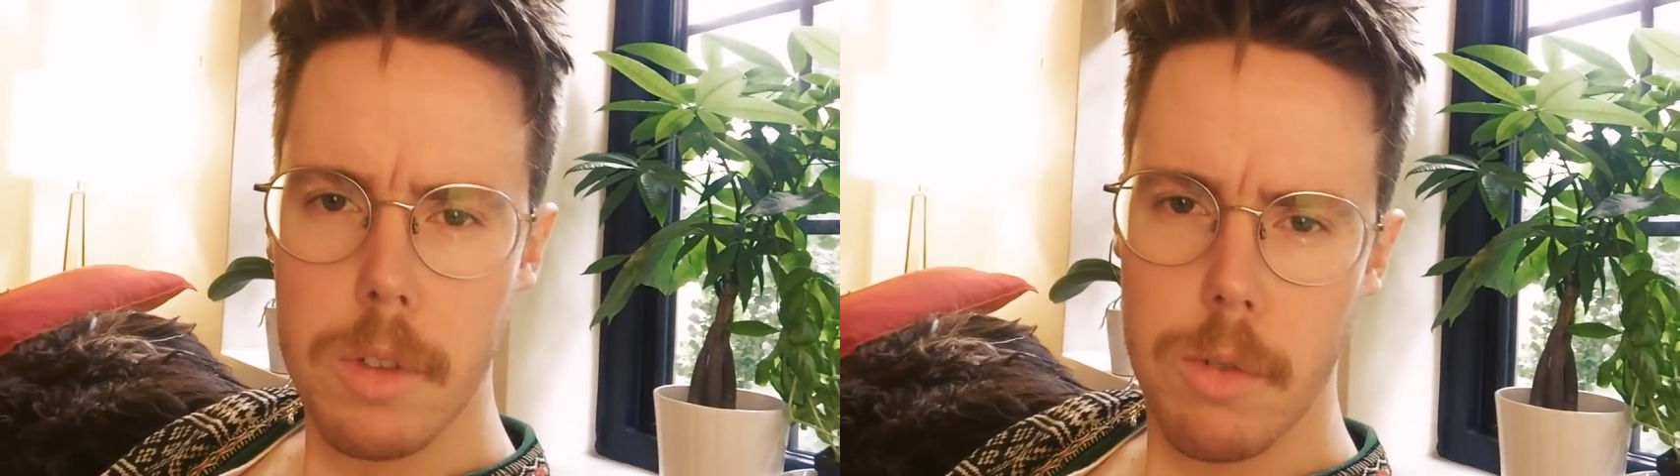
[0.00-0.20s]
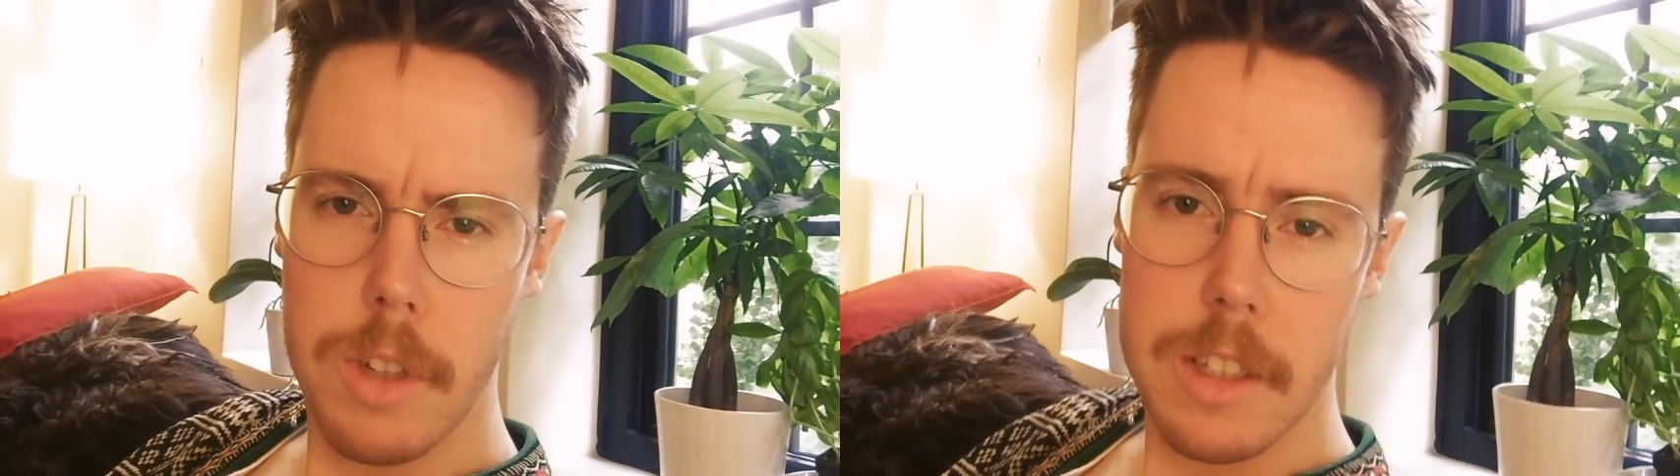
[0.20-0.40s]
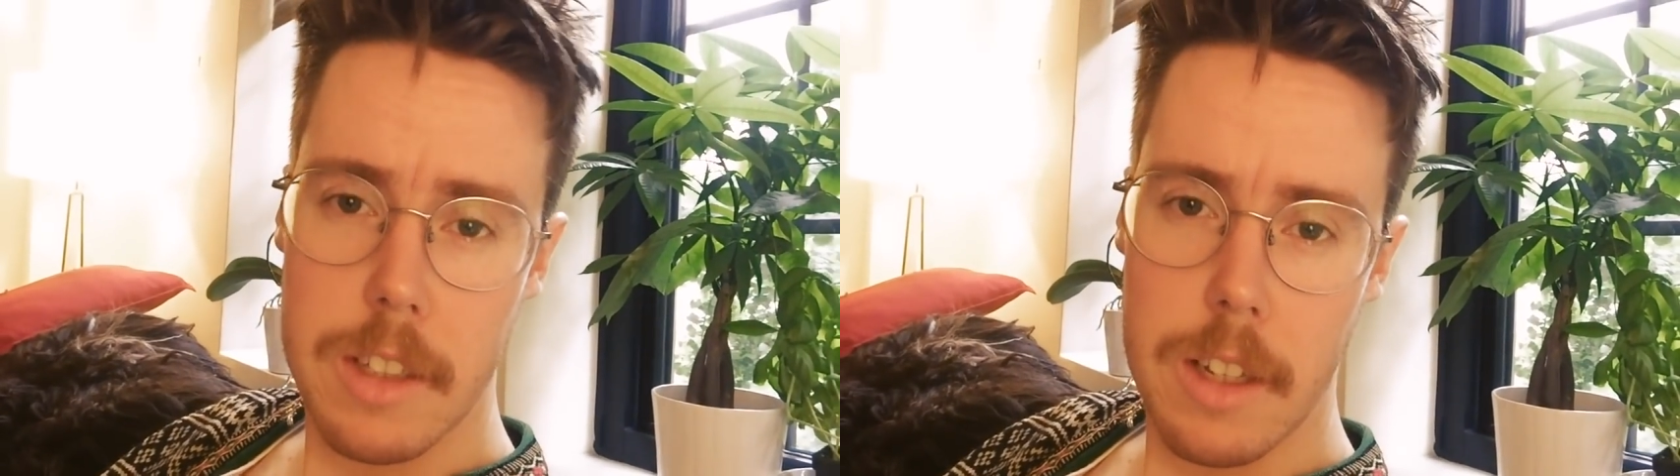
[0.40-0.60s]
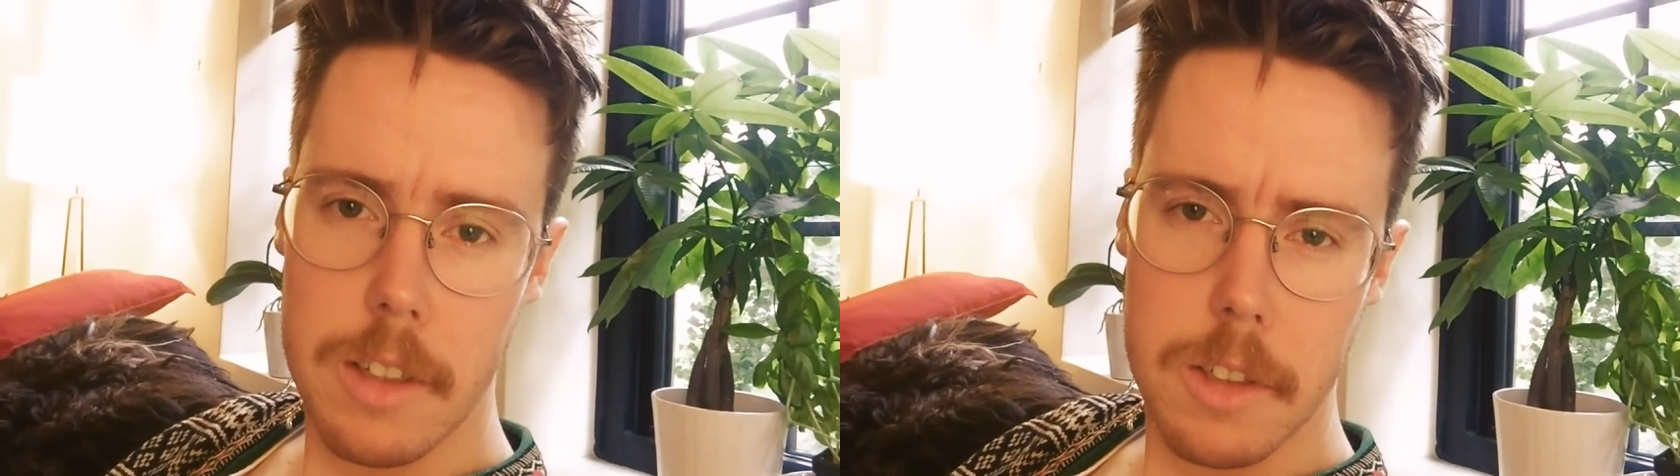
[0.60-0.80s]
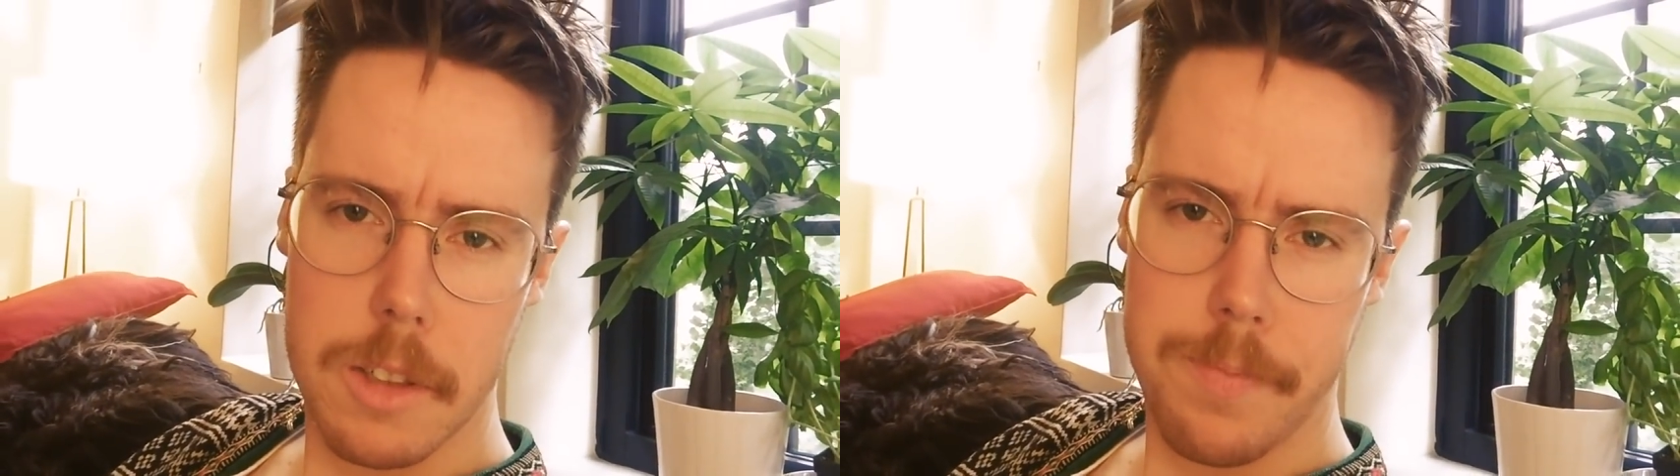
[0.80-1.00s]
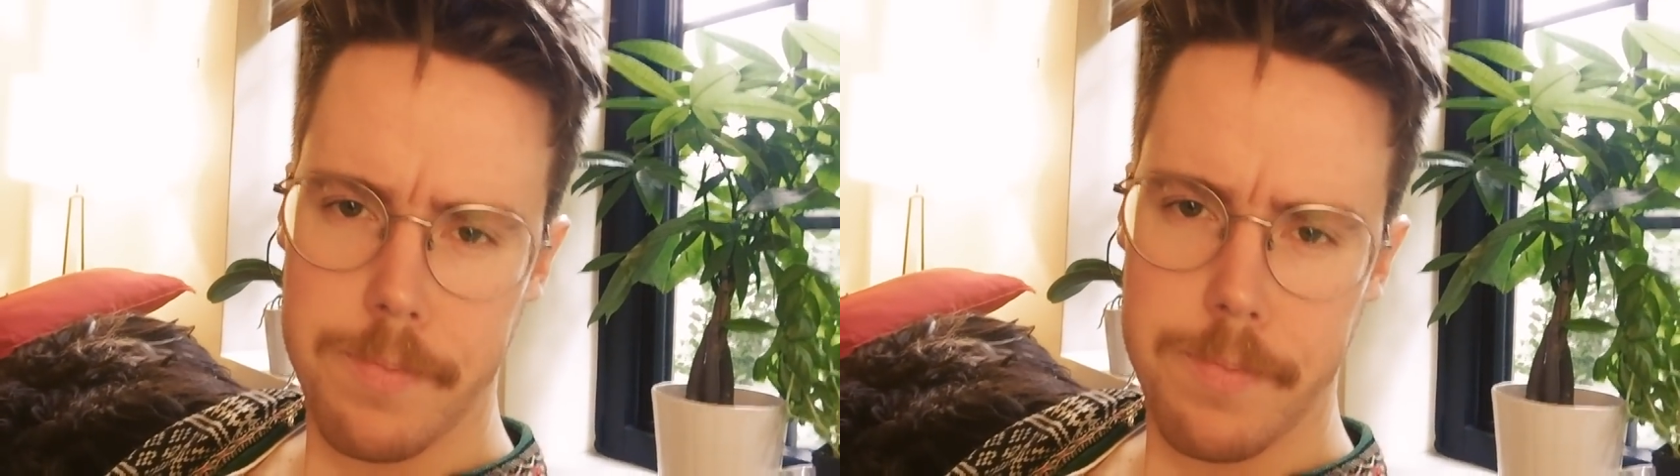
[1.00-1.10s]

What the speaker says: greetings?